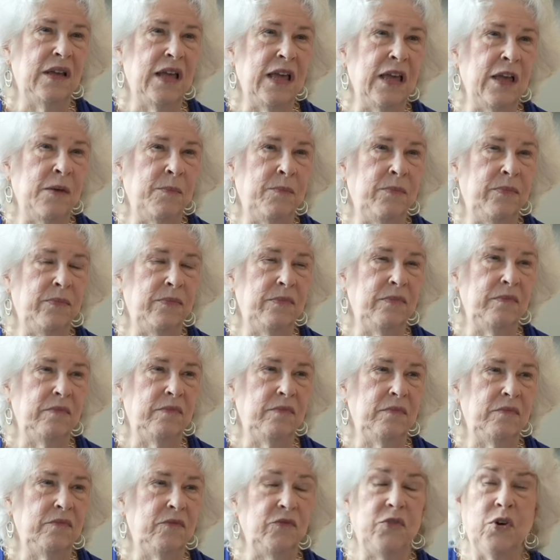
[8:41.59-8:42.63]
um,
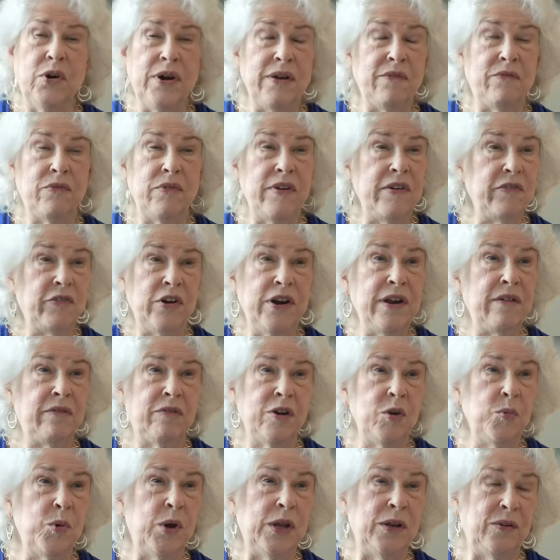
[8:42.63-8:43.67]
for, for
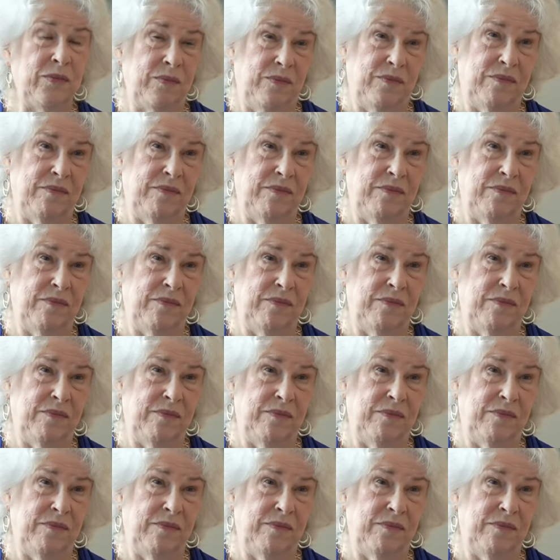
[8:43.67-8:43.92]
everyone.